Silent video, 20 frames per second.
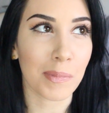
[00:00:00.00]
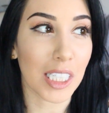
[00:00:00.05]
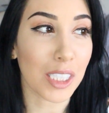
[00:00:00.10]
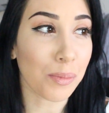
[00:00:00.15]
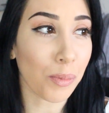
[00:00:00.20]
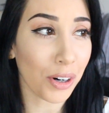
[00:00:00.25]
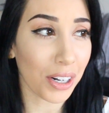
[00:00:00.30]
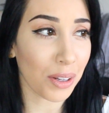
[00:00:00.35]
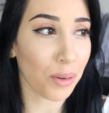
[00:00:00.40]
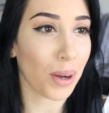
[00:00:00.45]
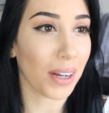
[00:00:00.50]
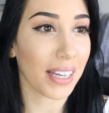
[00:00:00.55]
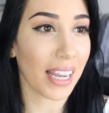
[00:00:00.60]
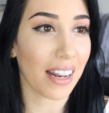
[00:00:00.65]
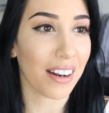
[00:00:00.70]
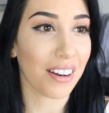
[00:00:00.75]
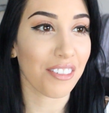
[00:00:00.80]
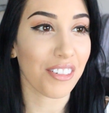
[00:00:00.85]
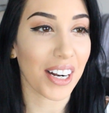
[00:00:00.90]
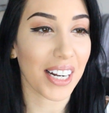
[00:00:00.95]
this morning while
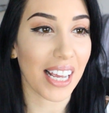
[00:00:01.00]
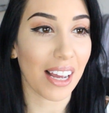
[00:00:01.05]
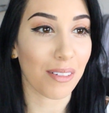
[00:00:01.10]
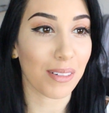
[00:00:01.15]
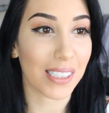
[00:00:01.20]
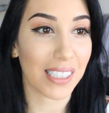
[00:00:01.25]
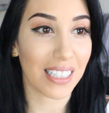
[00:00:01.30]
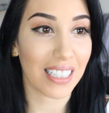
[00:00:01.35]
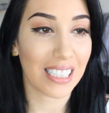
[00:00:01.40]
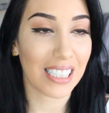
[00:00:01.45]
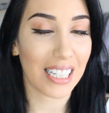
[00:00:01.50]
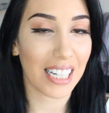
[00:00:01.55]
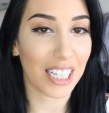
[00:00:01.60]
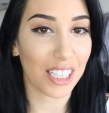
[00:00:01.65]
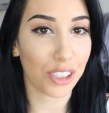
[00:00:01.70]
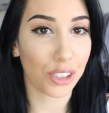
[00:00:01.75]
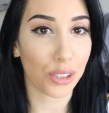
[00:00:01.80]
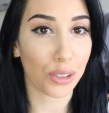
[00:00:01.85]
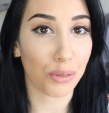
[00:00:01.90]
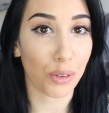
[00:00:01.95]
getting ready, I was
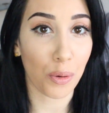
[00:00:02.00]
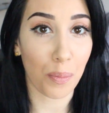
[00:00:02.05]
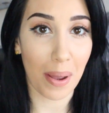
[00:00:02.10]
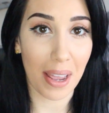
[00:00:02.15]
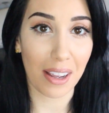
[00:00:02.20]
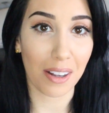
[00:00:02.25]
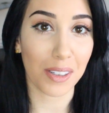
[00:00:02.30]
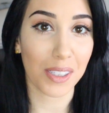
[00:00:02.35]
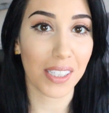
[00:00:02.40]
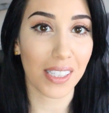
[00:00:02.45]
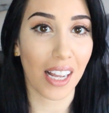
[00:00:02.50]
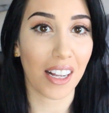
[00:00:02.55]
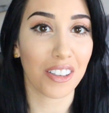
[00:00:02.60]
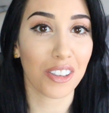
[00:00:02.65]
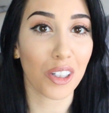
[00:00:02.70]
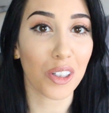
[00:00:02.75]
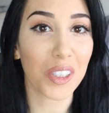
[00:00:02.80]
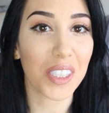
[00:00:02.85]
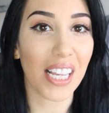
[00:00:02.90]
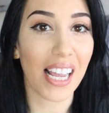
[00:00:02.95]
listening to Romeo
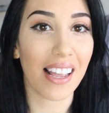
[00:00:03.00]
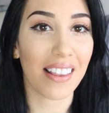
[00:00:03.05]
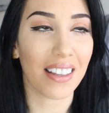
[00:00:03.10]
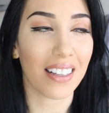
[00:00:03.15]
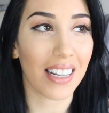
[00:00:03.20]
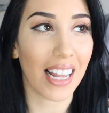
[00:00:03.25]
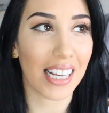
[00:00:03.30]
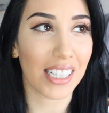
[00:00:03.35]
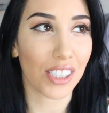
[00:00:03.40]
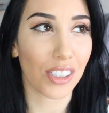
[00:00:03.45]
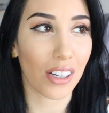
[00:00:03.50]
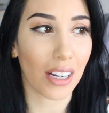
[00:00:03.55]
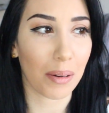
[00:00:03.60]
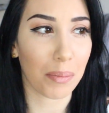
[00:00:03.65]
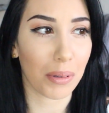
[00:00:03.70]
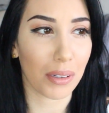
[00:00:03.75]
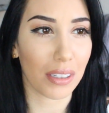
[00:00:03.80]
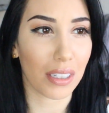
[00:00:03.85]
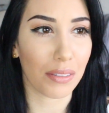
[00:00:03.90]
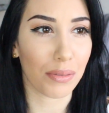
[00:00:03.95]
Santos, and the last song
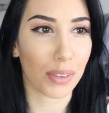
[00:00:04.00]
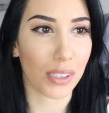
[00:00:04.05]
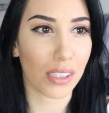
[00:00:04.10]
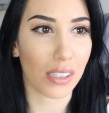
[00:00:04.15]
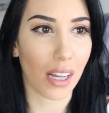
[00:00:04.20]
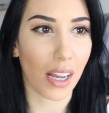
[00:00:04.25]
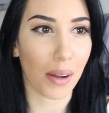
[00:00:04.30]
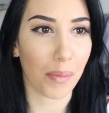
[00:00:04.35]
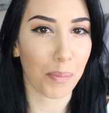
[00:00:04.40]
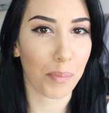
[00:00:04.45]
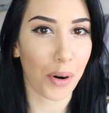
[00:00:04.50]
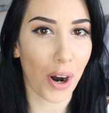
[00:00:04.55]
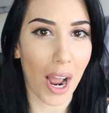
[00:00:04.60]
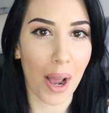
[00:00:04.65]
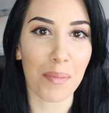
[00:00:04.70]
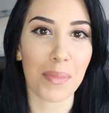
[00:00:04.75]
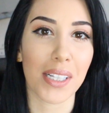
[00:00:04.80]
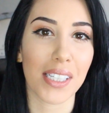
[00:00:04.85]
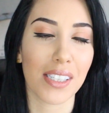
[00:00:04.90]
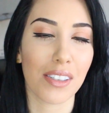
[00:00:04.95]
I believe was
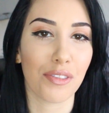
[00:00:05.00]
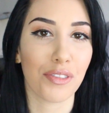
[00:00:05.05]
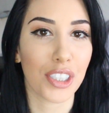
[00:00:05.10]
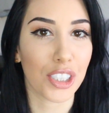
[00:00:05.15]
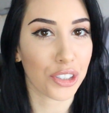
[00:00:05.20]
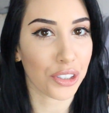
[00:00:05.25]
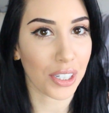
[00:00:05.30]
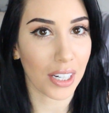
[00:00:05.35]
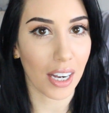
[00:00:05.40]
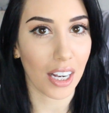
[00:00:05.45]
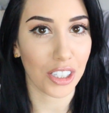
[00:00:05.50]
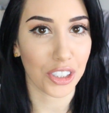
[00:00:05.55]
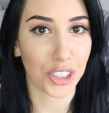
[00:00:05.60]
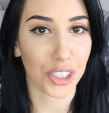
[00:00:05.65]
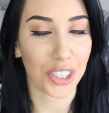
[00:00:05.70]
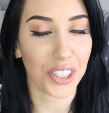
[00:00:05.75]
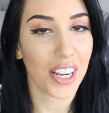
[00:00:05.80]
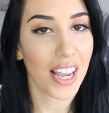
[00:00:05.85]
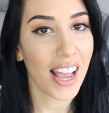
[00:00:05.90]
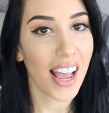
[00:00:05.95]
Promise featuring
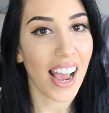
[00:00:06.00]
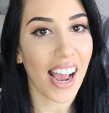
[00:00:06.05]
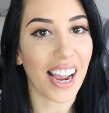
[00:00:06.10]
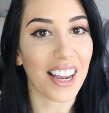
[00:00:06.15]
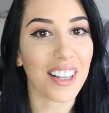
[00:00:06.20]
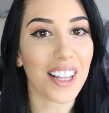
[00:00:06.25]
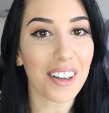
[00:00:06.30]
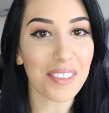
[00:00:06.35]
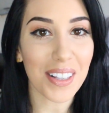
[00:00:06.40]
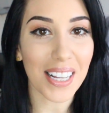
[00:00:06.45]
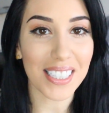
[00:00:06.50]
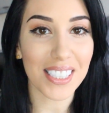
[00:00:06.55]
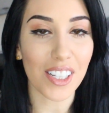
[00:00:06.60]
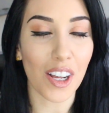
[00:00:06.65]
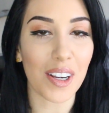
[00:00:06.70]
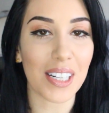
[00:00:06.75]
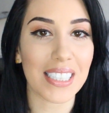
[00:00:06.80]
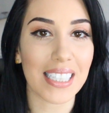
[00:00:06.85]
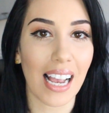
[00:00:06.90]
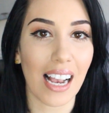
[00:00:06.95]
Usher. I love that
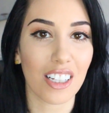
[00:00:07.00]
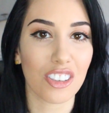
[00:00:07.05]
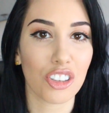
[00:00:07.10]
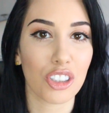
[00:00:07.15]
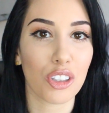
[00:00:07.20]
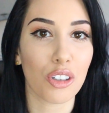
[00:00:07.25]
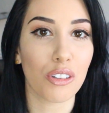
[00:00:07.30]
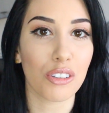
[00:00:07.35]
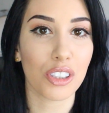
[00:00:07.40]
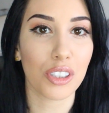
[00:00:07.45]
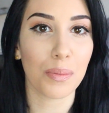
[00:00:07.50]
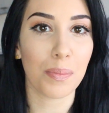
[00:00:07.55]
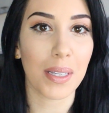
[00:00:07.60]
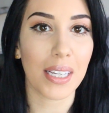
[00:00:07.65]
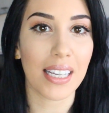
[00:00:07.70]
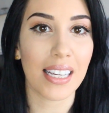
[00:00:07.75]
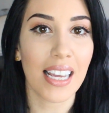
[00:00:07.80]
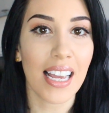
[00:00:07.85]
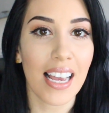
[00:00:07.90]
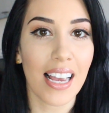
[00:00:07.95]
song. It's actually going to
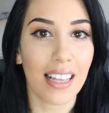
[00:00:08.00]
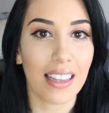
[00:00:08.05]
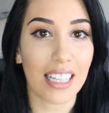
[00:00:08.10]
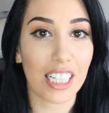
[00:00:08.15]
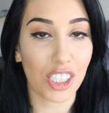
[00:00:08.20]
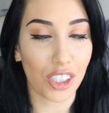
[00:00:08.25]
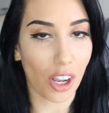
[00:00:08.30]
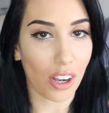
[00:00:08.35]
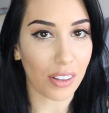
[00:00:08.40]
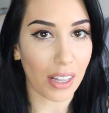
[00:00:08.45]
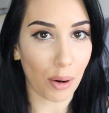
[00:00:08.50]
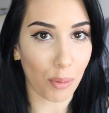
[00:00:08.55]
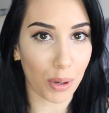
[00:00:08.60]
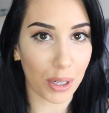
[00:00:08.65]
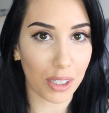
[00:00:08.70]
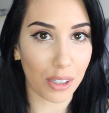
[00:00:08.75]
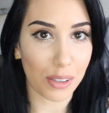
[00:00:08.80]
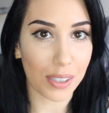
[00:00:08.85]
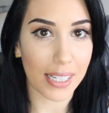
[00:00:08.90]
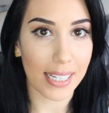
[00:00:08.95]
be the song that
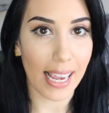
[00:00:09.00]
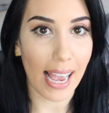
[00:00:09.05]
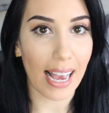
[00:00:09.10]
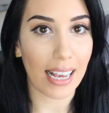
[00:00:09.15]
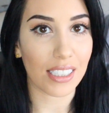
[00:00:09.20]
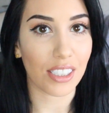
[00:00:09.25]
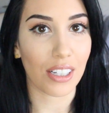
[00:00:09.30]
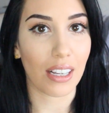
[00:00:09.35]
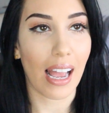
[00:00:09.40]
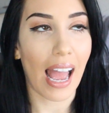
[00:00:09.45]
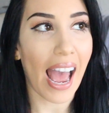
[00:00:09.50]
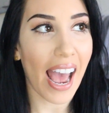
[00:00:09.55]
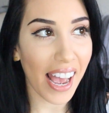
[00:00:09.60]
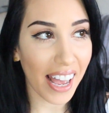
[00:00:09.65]
we're using as